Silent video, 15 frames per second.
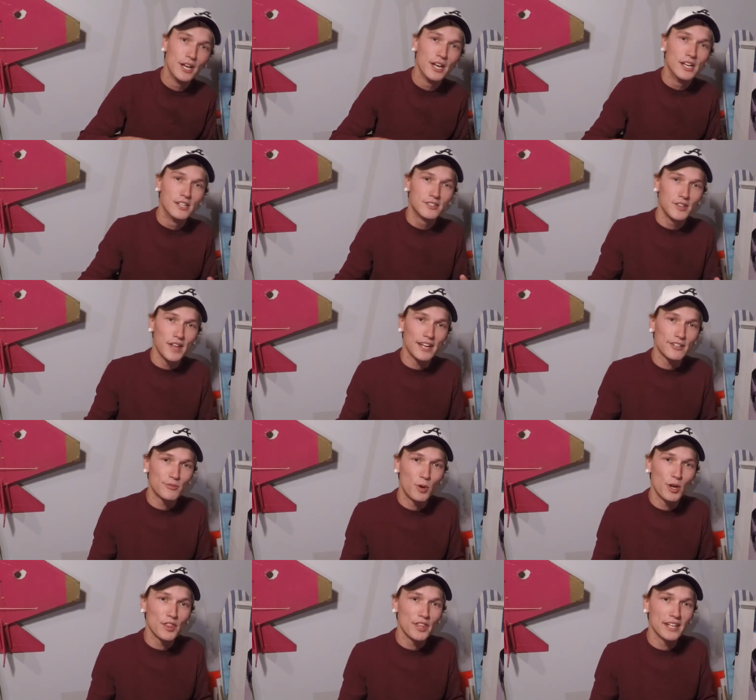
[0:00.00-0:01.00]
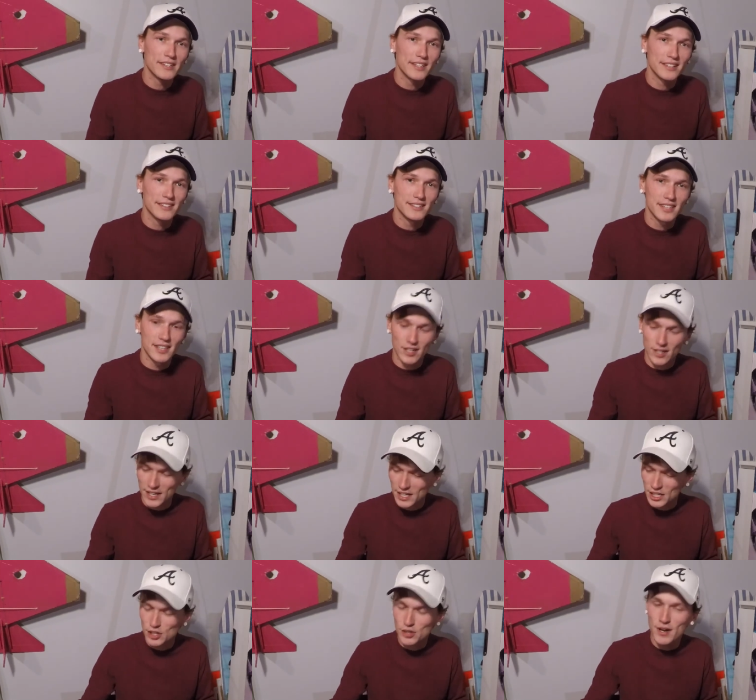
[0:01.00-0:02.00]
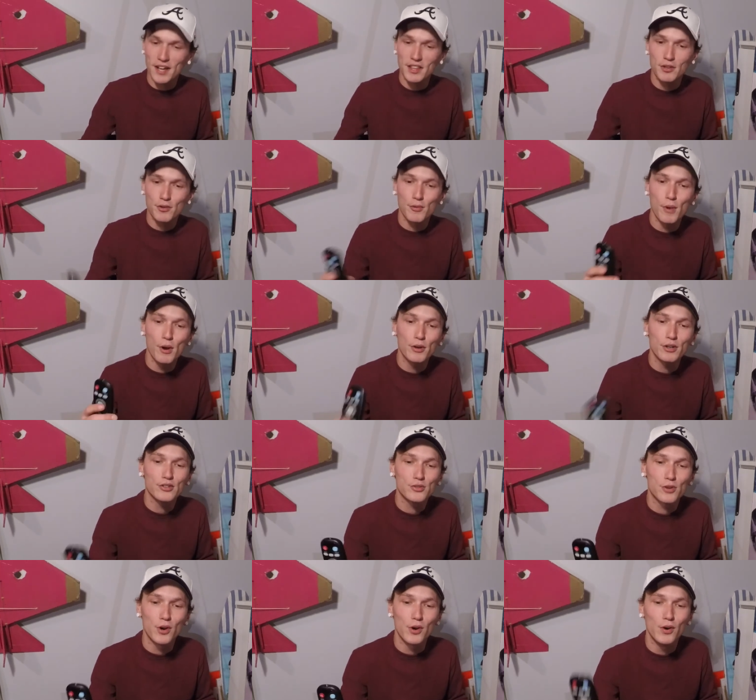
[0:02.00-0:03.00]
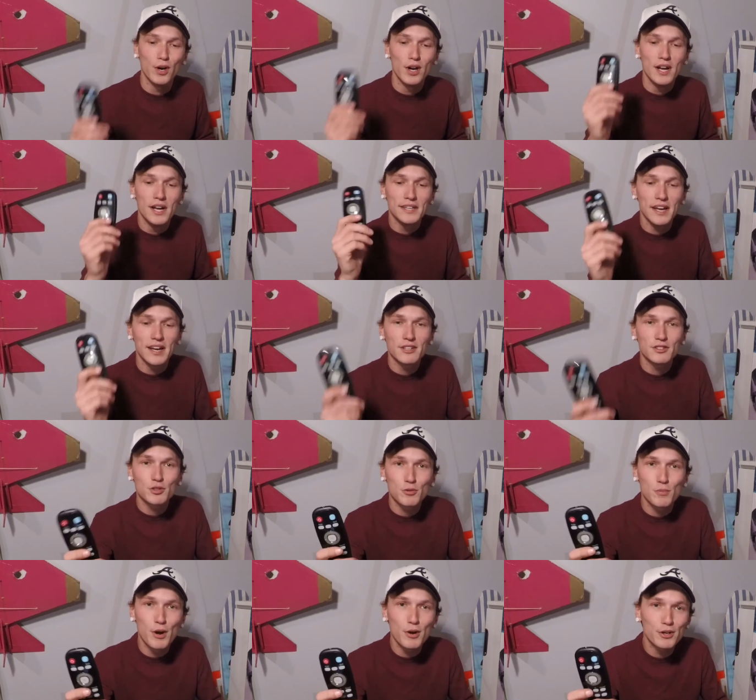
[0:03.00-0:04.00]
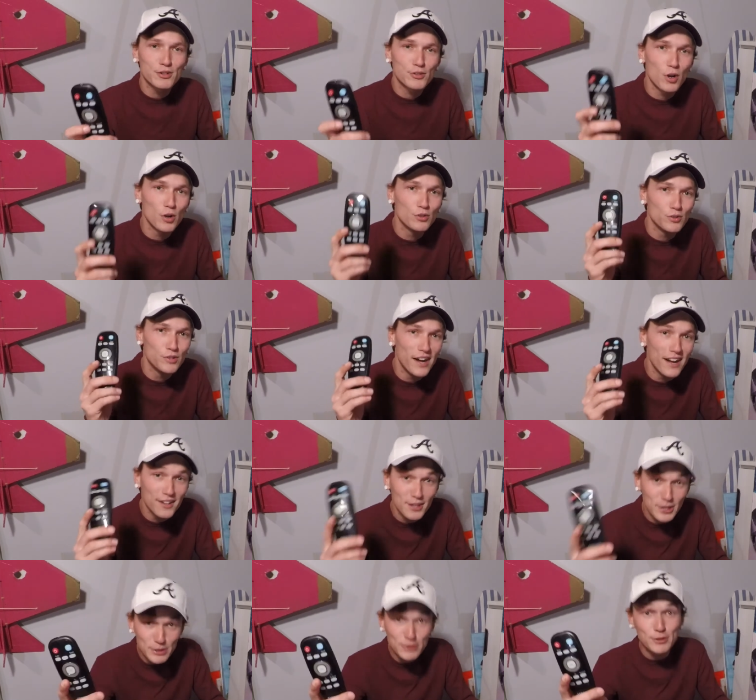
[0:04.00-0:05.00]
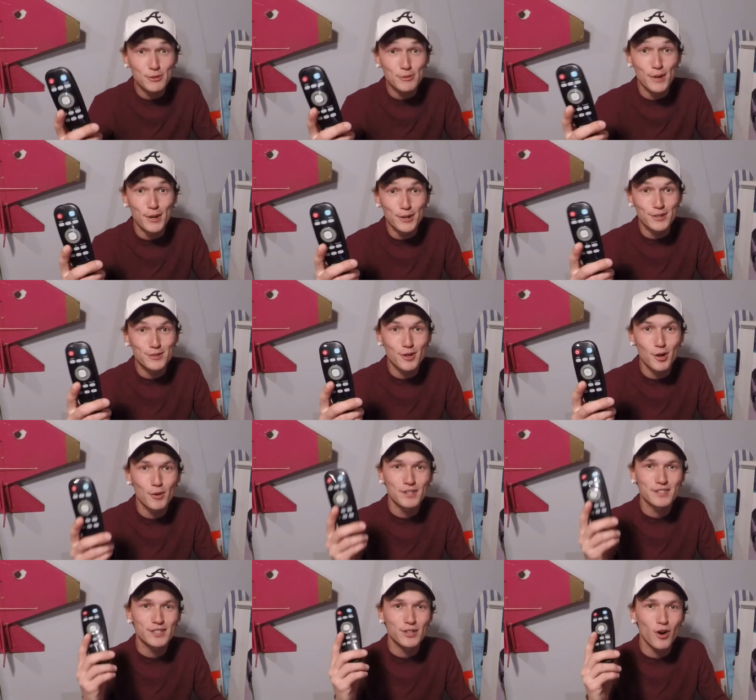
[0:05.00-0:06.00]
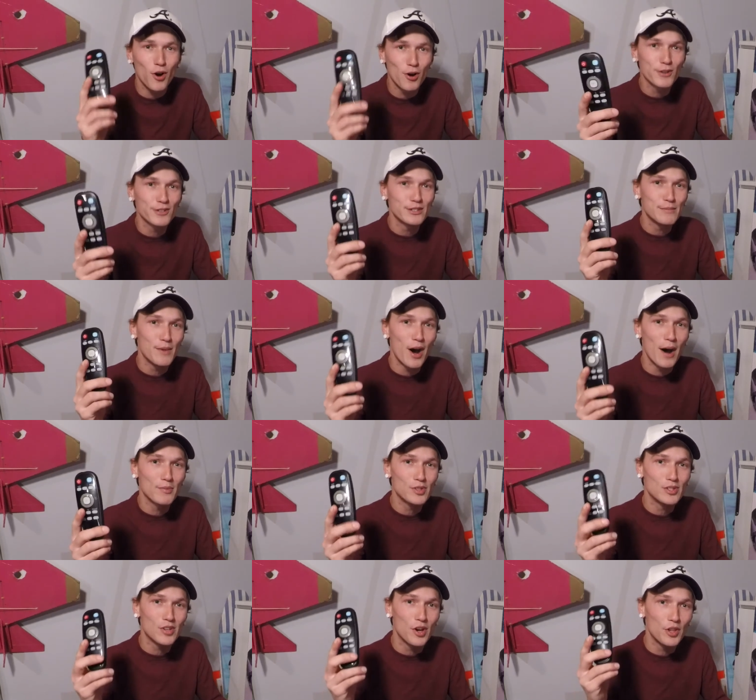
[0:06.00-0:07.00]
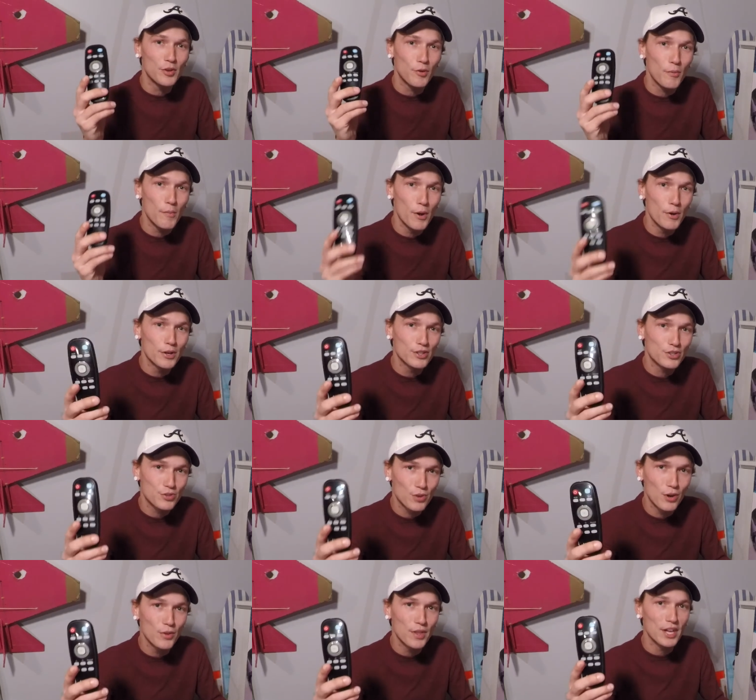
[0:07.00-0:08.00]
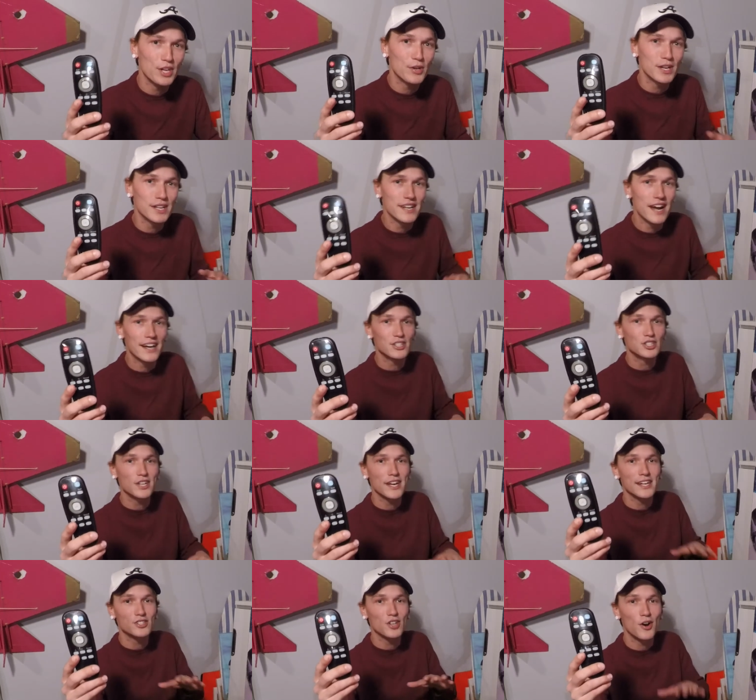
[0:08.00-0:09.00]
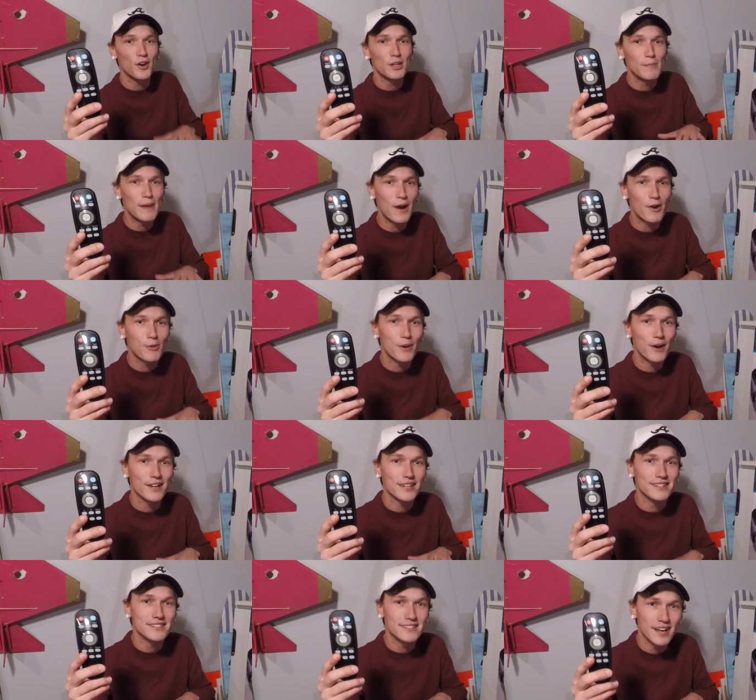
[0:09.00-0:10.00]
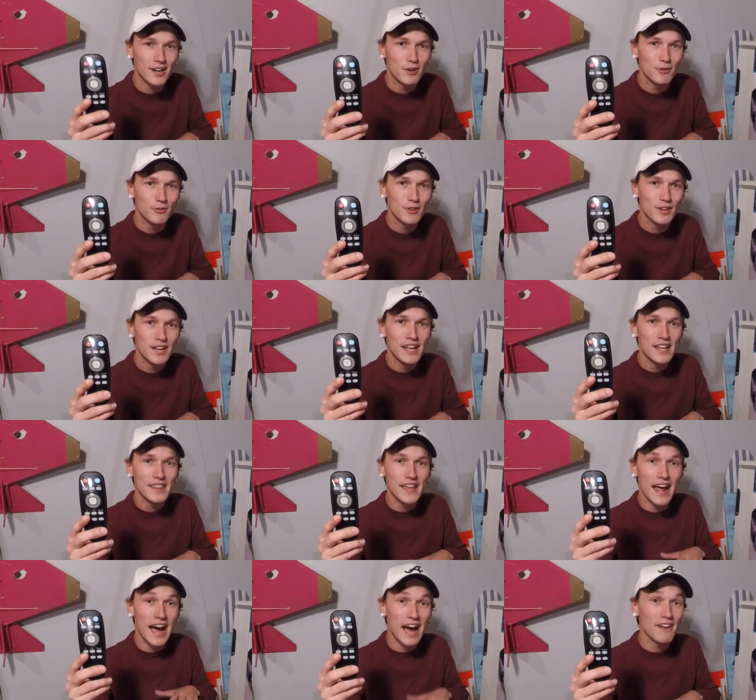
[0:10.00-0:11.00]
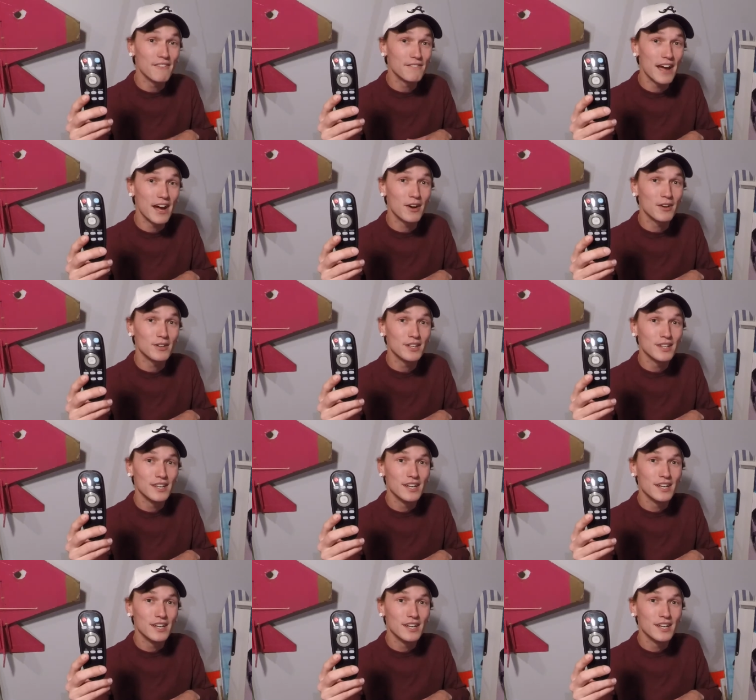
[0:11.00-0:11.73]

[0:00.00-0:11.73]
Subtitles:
So that's one thing to consider. And then you got the remote control. Now here's the remote control. Do not lose the remote control because there are some options on the remote control that you cannot change on the Powerbot itself that I've found